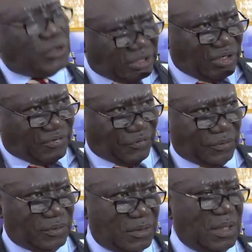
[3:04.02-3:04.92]
successful.
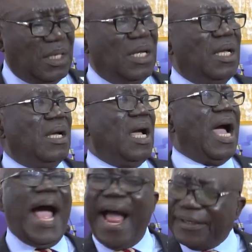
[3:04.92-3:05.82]

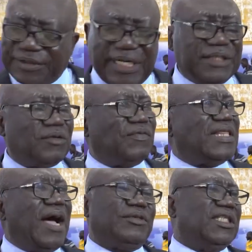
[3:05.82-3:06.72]
Hundreds of
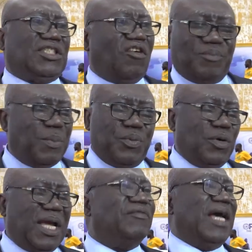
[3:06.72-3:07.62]
thousands of people
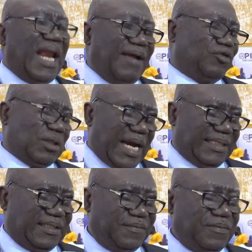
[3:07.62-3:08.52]
gave their life to
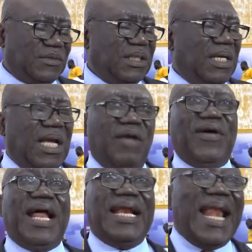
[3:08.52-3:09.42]
Christ. In fact, at the